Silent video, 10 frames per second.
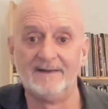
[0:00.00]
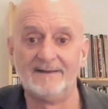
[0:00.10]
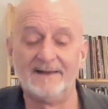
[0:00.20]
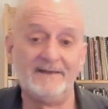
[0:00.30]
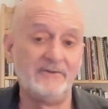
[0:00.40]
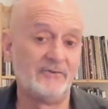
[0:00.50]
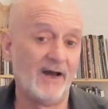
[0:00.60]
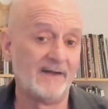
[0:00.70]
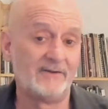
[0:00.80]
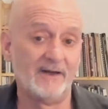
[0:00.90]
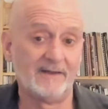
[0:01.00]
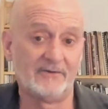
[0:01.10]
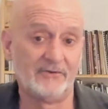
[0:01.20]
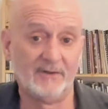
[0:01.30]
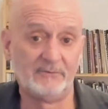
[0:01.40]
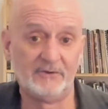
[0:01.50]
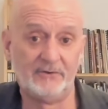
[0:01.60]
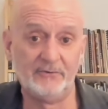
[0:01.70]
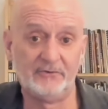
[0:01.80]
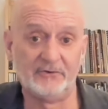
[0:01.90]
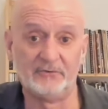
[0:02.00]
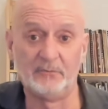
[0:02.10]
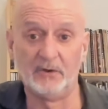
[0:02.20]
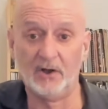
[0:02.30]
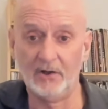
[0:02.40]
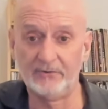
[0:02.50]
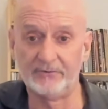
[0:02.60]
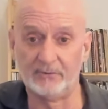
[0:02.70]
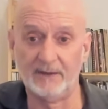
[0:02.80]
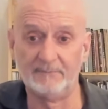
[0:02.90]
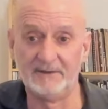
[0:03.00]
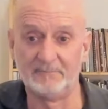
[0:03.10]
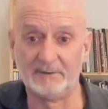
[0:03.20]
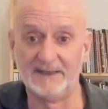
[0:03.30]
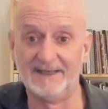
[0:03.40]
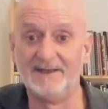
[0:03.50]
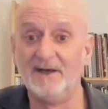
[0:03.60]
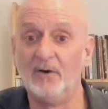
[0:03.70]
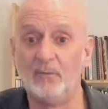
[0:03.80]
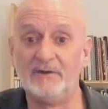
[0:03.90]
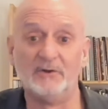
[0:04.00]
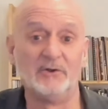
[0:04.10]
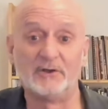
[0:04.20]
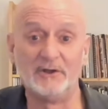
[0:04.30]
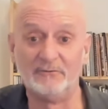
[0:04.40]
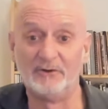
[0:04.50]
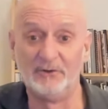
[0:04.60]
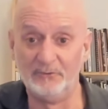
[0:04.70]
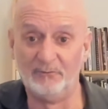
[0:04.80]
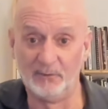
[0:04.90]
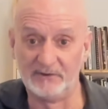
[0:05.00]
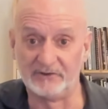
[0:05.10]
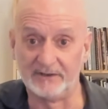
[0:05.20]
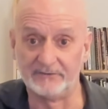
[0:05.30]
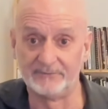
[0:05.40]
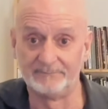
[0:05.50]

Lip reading: Now, these diatonic substitutions will also come into play when you're looking for new voicings.